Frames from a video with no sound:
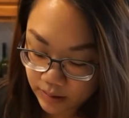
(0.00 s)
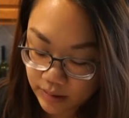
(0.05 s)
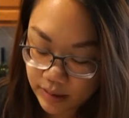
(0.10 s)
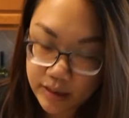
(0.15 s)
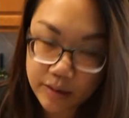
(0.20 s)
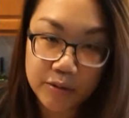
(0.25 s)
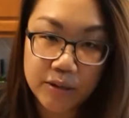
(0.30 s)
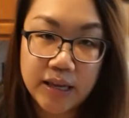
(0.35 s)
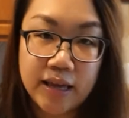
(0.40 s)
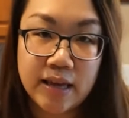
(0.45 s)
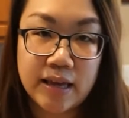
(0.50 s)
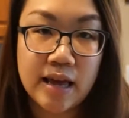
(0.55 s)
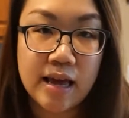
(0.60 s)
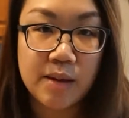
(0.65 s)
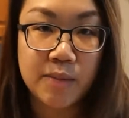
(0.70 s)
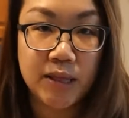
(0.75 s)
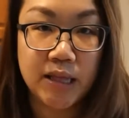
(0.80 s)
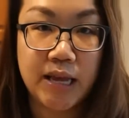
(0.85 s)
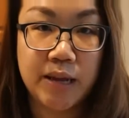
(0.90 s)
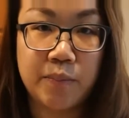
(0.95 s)
it
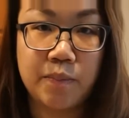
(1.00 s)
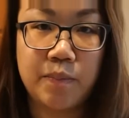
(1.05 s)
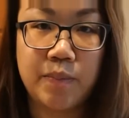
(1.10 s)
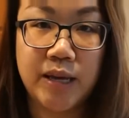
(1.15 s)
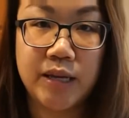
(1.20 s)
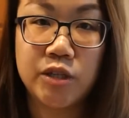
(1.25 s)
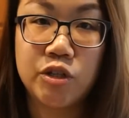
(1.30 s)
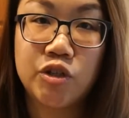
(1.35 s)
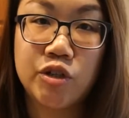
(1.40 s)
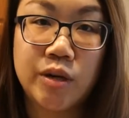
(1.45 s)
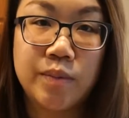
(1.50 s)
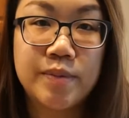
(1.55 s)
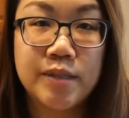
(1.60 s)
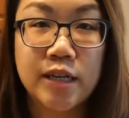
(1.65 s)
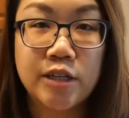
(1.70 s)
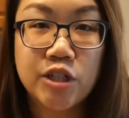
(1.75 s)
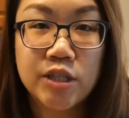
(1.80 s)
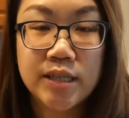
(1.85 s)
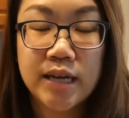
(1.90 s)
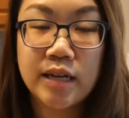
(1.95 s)
came in like big strips.
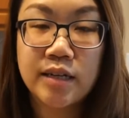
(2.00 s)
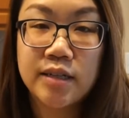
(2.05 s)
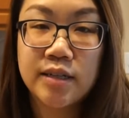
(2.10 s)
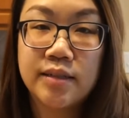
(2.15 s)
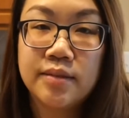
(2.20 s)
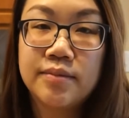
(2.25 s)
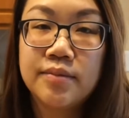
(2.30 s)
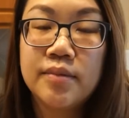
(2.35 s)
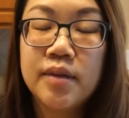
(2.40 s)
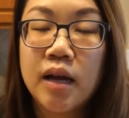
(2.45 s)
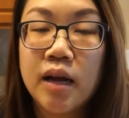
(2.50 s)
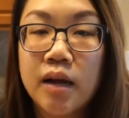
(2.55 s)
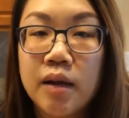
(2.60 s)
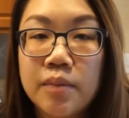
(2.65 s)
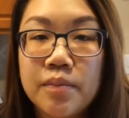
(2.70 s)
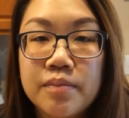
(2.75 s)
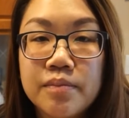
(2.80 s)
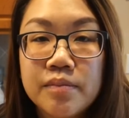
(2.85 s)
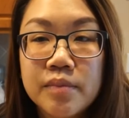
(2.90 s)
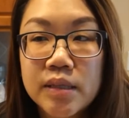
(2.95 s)
I just had
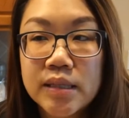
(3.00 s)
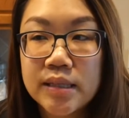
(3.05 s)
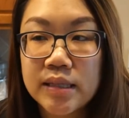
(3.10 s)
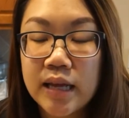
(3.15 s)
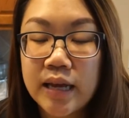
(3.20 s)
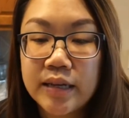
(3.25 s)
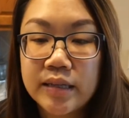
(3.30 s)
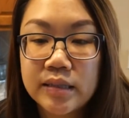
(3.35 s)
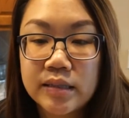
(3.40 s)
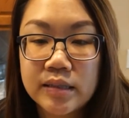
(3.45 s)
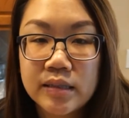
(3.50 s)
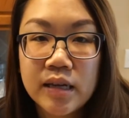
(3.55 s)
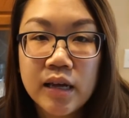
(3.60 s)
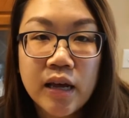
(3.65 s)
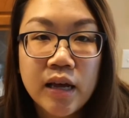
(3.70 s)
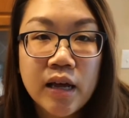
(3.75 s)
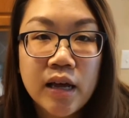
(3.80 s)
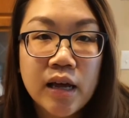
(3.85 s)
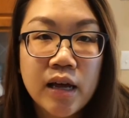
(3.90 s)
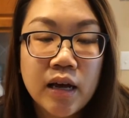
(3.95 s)
to slice
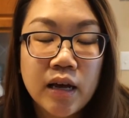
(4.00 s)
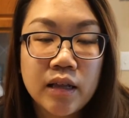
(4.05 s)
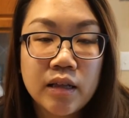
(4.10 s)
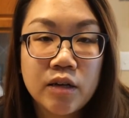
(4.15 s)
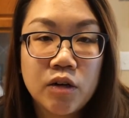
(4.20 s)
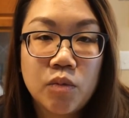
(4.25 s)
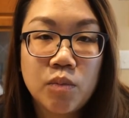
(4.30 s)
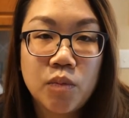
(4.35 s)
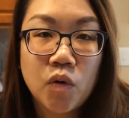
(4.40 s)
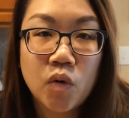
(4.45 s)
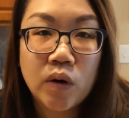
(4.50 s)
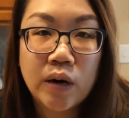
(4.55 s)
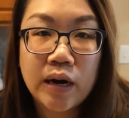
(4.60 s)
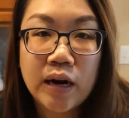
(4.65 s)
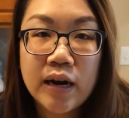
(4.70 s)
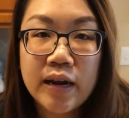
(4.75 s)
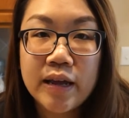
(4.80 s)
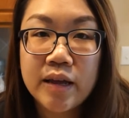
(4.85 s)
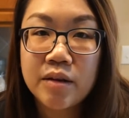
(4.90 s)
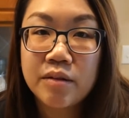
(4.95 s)
a little more.
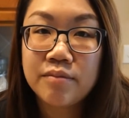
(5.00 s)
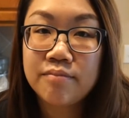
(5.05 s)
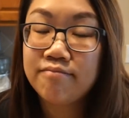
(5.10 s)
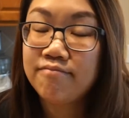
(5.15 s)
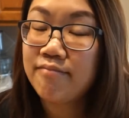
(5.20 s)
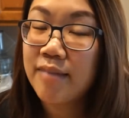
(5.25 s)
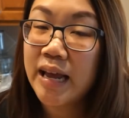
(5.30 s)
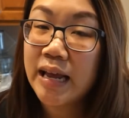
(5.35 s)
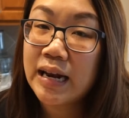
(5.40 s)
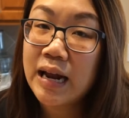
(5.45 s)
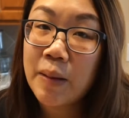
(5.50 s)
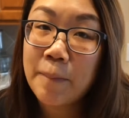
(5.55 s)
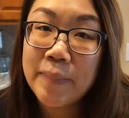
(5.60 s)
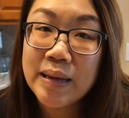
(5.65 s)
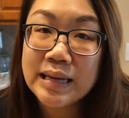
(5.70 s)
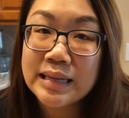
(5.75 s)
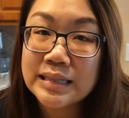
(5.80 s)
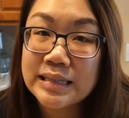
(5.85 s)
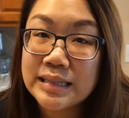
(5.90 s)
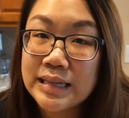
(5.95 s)
It may not
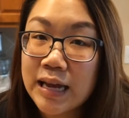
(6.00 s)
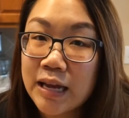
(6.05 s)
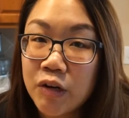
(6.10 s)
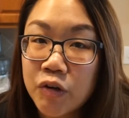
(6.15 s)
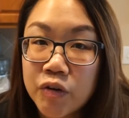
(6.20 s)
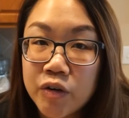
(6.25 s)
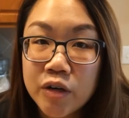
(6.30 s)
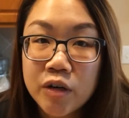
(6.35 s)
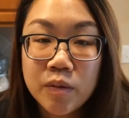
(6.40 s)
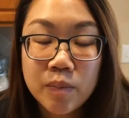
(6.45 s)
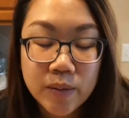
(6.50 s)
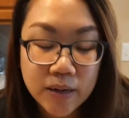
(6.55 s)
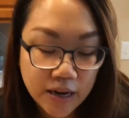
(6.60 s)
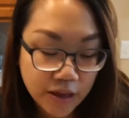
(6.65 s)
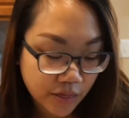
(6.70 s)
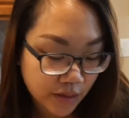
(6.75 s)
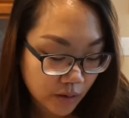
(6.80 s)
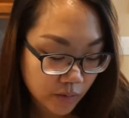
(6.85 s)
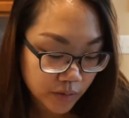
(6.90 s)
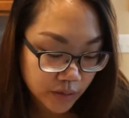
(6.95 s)
be as tender, but
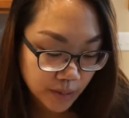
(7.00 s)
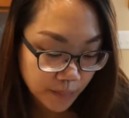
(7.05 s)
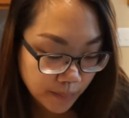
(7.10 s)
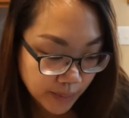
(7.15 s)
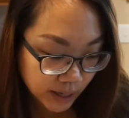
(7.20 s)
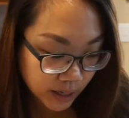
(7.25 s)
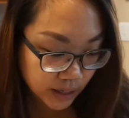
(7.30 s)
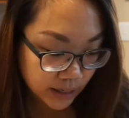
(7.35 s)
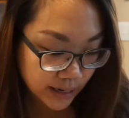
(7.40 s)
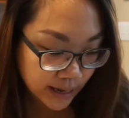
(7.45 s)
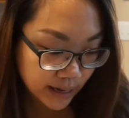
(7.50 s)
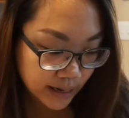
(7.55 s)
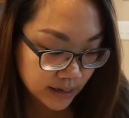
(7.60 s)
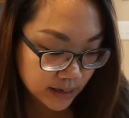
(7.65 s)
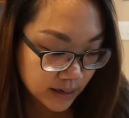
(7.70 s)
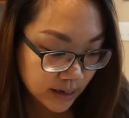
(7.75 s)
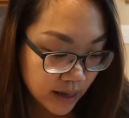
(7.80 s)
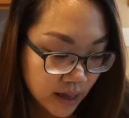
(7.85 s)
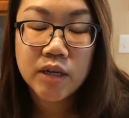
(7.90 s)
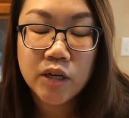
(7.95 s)
I think with the
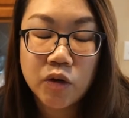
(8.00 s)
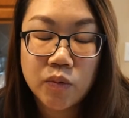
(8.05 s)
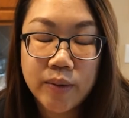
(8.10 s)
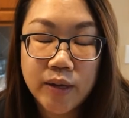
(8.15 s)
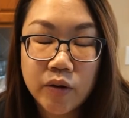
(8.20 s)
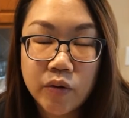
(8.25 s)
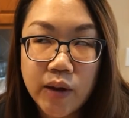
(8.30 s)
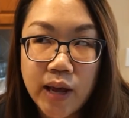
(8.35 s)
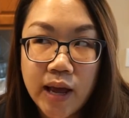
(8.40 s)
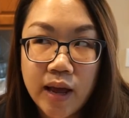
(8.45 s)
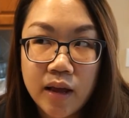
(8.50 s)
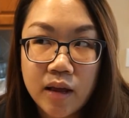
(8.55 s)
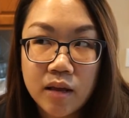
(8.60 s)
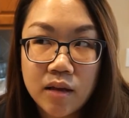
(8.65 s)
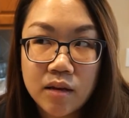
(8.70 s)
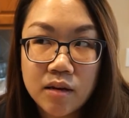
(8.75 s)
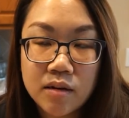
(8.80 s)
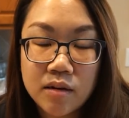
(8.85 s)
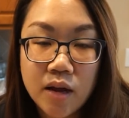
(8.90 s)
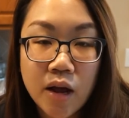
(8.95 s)
marinade, it'll be
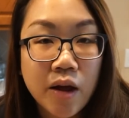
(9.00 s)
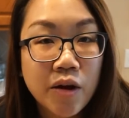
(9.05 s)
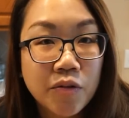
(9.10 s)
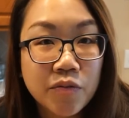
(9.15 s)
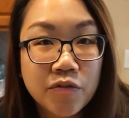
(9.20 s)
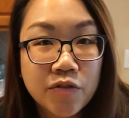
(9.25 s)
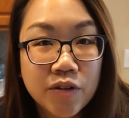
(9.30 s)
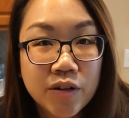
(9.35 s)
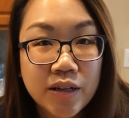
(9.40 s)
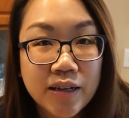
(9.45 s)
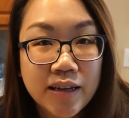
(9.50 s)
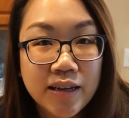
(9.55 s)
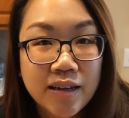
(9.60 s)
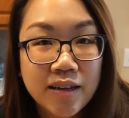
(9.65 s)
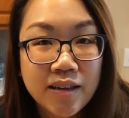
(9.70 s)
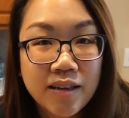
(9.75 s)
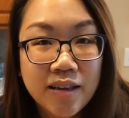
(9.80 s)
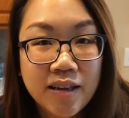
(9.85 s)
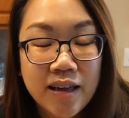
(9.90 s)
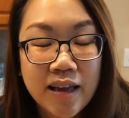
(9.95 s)
okay, hopefully.
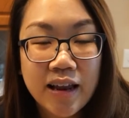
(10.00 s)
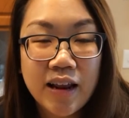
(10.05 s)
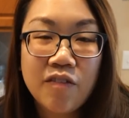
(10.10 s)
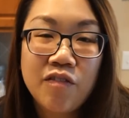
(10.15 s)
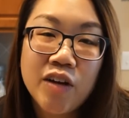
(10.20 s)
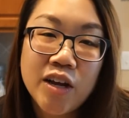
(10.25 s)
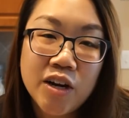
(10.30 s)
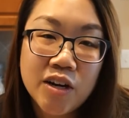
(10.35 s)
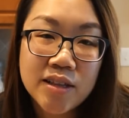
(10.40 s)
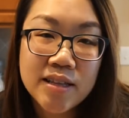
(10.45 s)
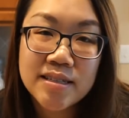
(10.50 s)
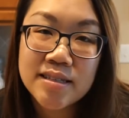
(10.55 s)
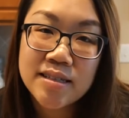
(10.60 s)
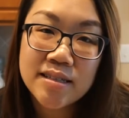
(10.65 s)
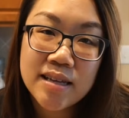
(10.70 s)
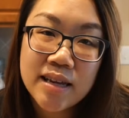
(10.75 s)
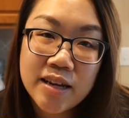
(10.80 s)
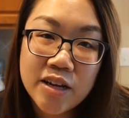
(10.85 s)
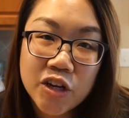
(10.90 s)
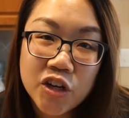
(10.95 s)
And I figured this
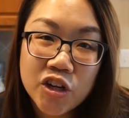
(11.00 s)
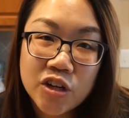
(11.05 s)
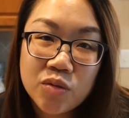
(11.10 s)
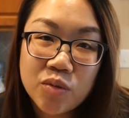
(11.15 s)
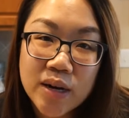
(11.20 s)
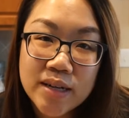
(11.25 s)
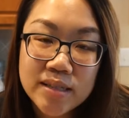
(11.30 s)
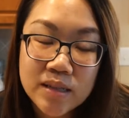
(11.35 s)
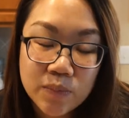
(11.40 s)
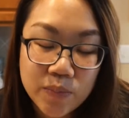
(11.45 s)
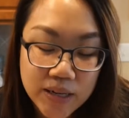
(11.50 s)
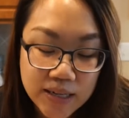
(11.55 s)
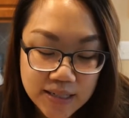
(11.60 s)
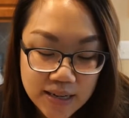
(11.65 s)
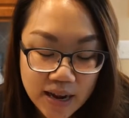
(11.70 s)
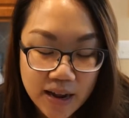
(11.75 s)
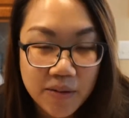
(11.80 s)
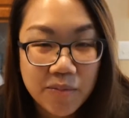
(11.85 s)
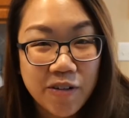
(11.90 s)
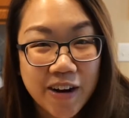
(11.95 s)
is like a good recipe
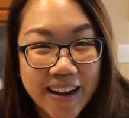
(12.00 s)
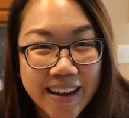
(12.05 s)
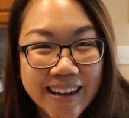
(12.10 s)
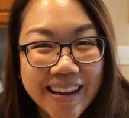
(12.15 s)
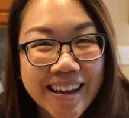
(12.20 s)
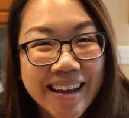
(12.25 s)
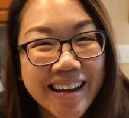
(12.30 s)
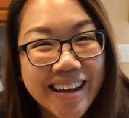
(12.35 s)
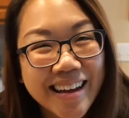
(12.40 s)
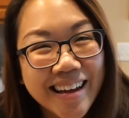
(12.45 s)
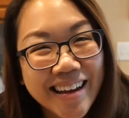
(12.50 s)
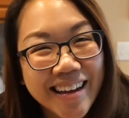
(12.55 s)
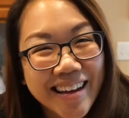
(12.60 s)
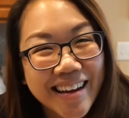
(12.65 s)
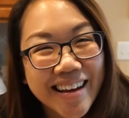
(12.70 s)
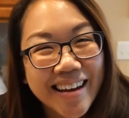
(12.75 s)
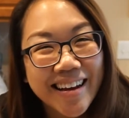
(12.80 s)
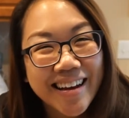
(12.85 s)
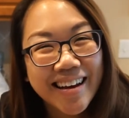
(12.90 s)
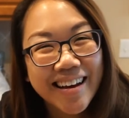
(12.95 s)
time,
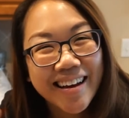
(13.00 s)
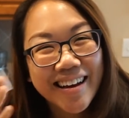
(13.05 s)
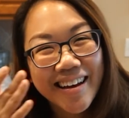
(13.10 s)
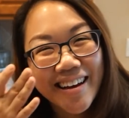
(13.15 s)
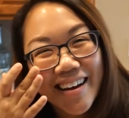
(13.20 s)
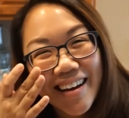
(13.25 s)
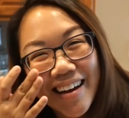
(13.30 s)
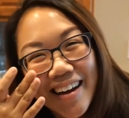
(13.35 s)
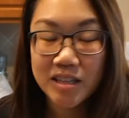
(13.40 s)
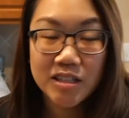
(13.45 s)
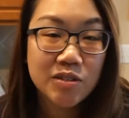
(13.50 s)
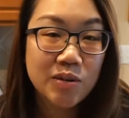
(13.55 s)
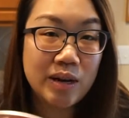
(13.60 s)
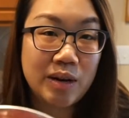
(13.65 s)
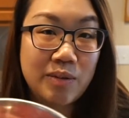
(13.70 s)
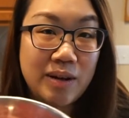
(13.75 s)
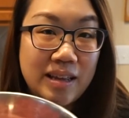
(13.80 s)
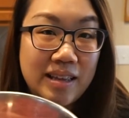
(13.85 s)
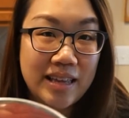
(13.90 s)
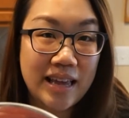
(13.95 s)
right? So
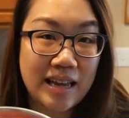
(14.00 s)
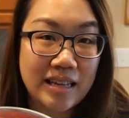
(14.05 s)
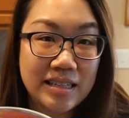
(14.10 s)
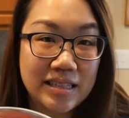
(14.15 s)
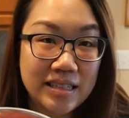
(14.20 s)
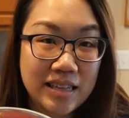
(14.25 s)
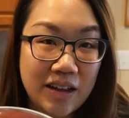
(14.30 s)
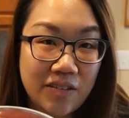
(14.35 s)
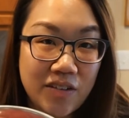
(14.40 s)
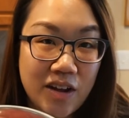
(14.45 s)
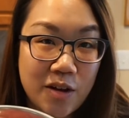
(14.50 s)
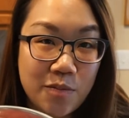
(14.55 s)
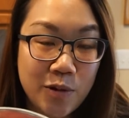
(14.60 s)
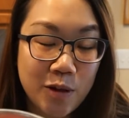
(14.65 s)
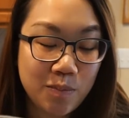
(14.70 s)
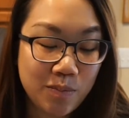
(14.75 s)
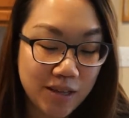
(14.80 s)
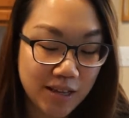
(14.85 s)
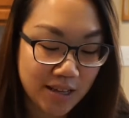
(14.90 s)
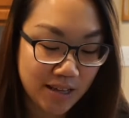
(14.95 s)
anyway, yes, I've got
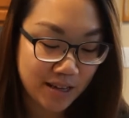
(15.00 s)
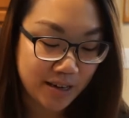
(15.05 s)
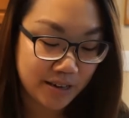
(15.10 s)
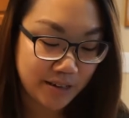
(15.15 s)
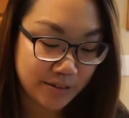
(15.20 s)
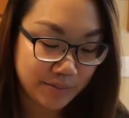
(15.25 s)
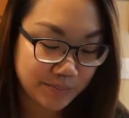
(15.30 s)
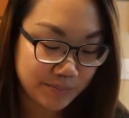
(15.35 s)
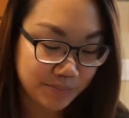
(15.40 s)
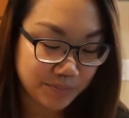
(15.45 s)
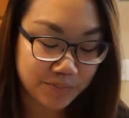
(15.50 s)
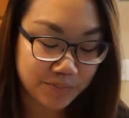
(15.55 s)
my meat here.